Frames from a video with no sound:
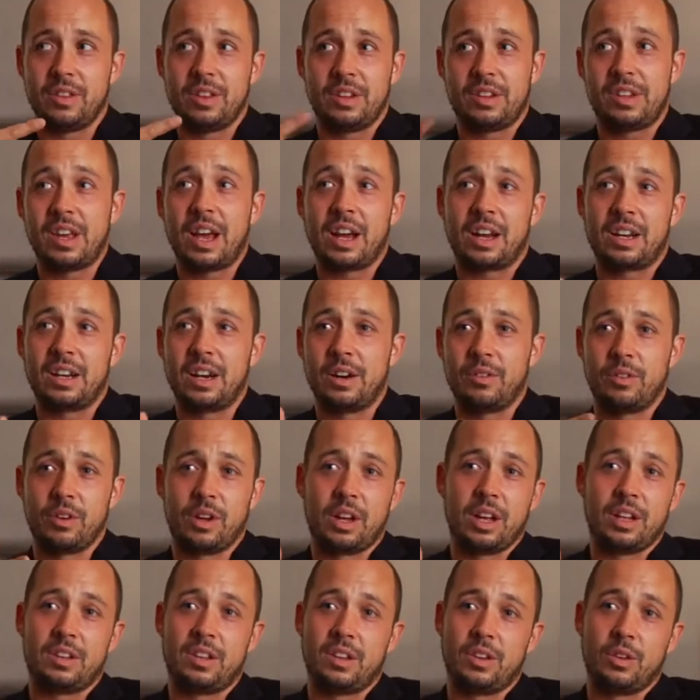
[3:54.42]
the tech never
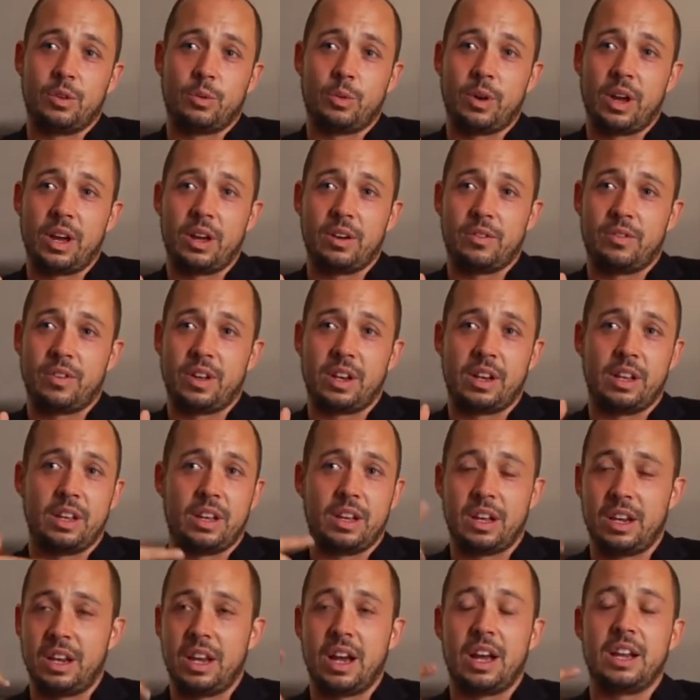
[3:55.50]
gets in the way of any
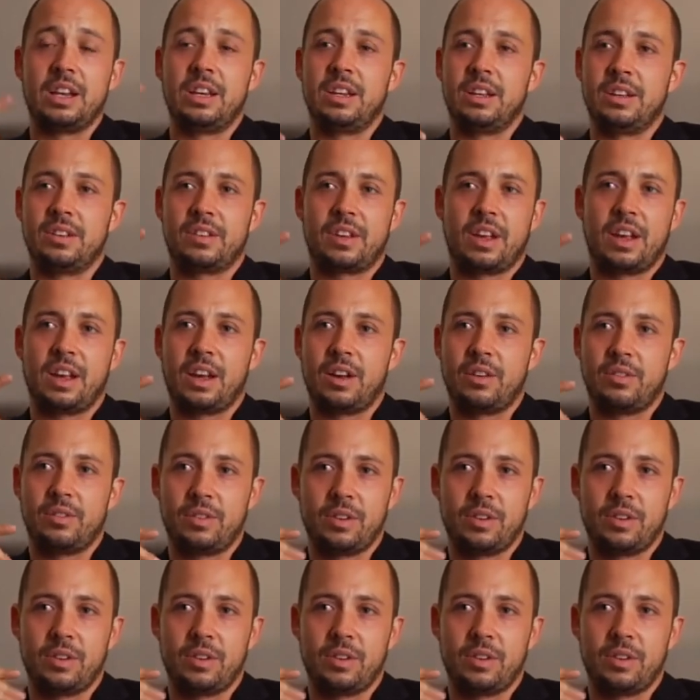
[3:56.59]
ideas I have,